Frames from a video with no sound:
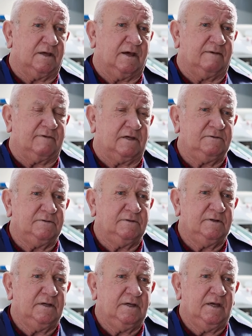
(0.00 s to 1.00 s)
Arvo.
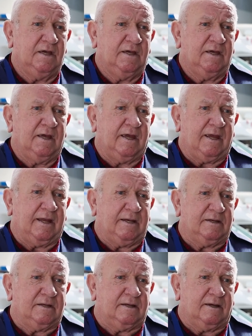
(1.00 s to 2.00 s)

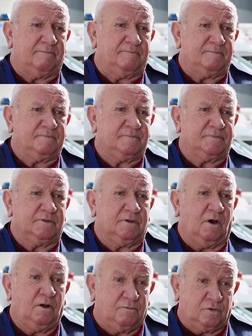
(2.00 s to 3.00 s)
And um,
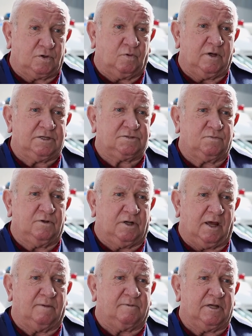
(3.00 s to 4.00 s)
on request, we'll
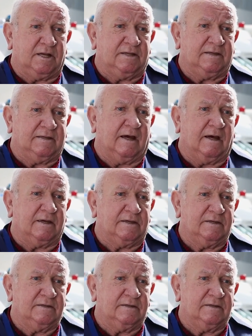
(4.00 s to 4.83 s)
open any day.